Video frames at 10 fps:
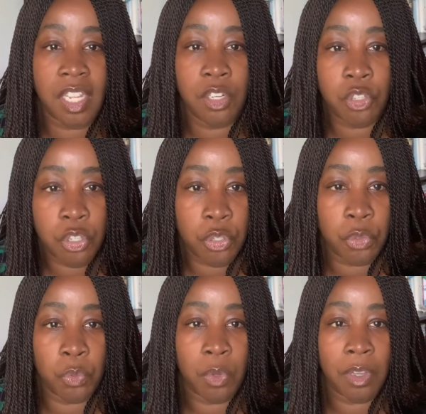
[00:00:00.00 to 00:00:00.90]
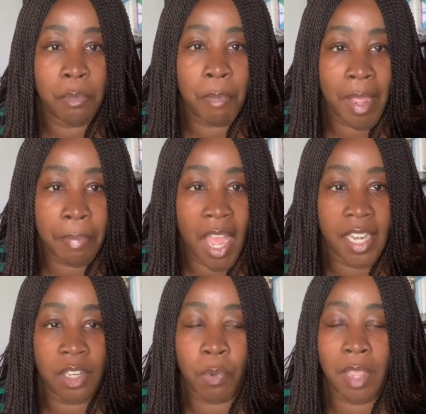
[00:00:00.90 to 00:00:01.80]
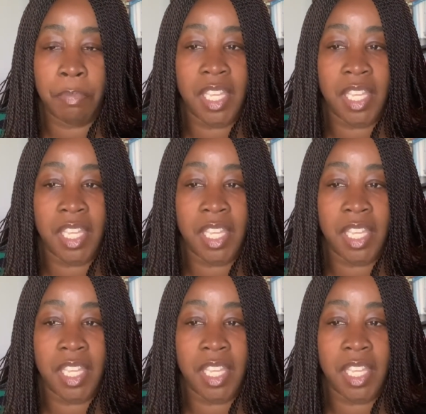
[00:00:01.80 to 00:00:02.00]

into my body, right?